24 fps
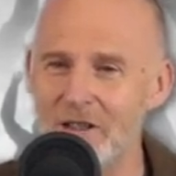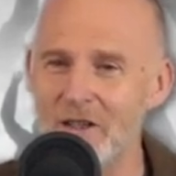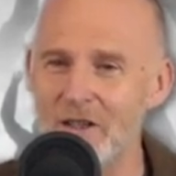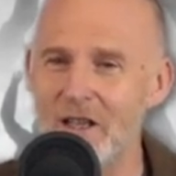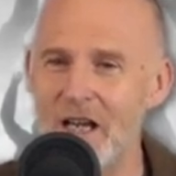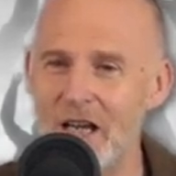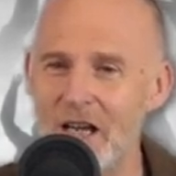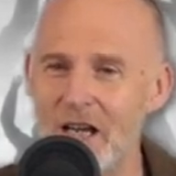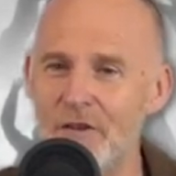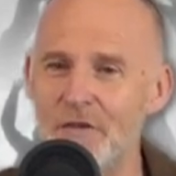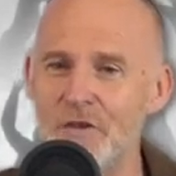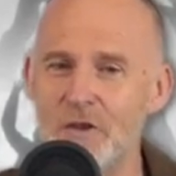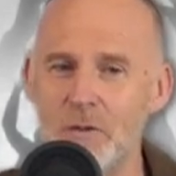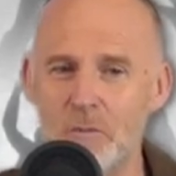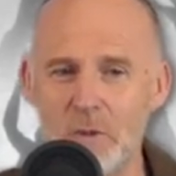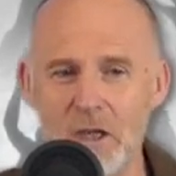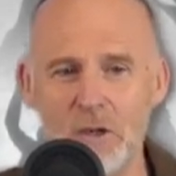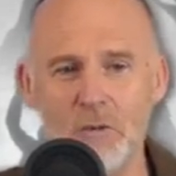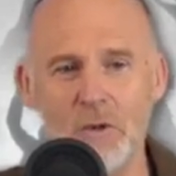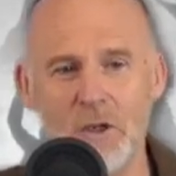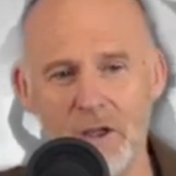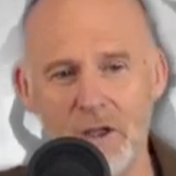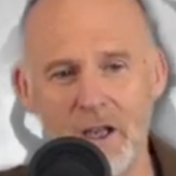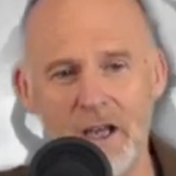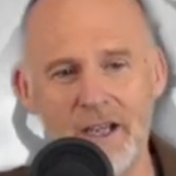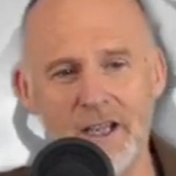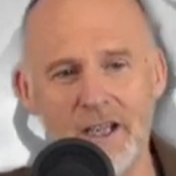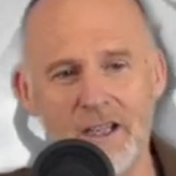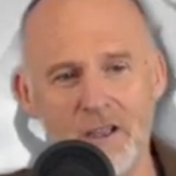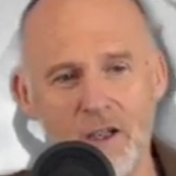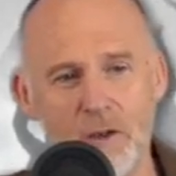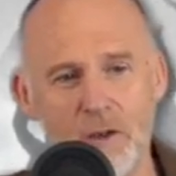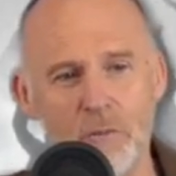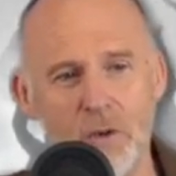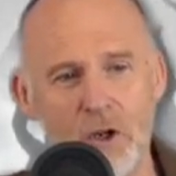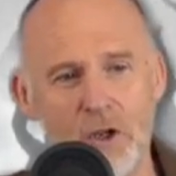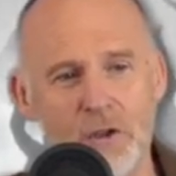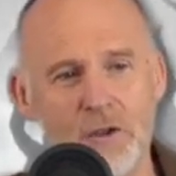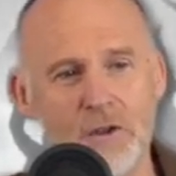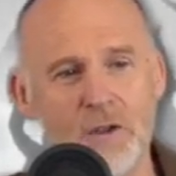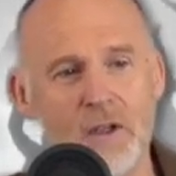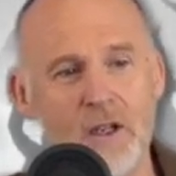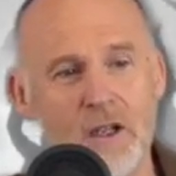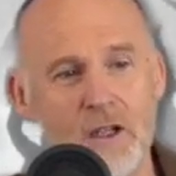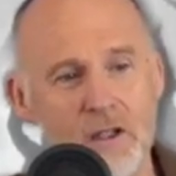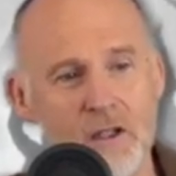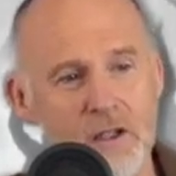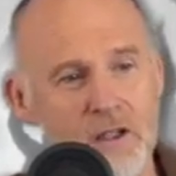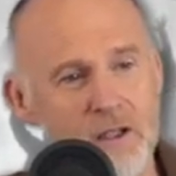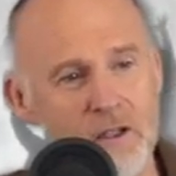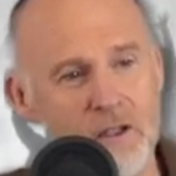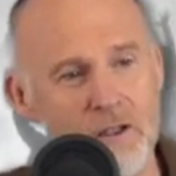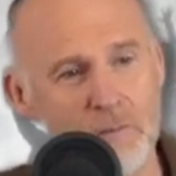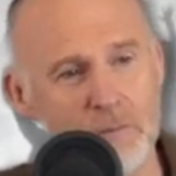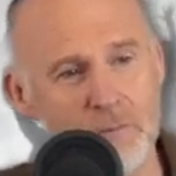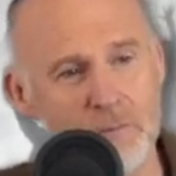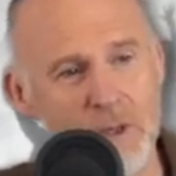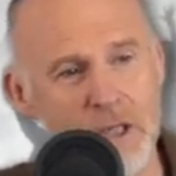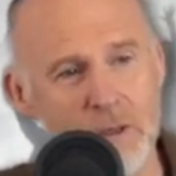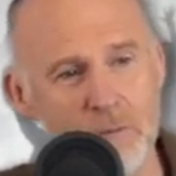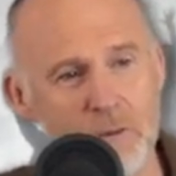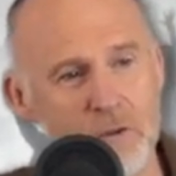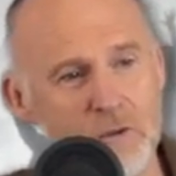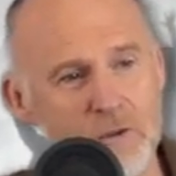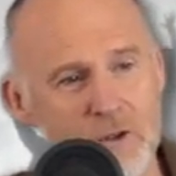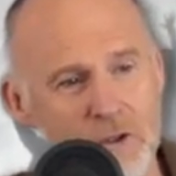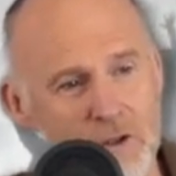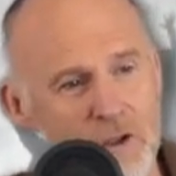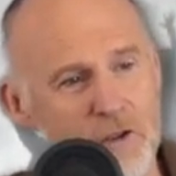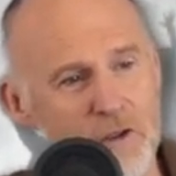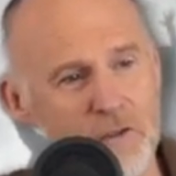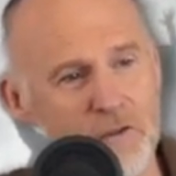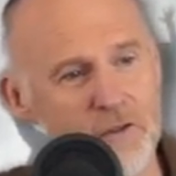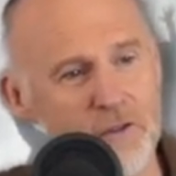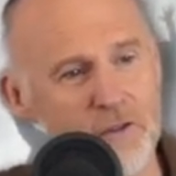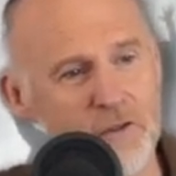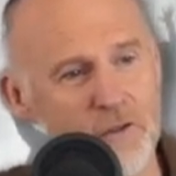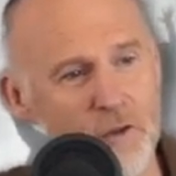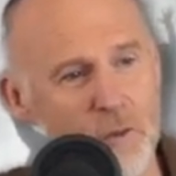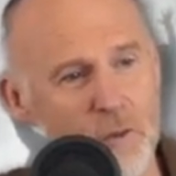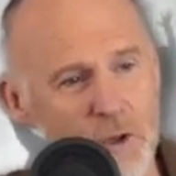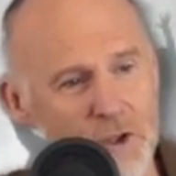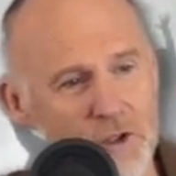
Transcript: You'll have to be reliant upon people's love for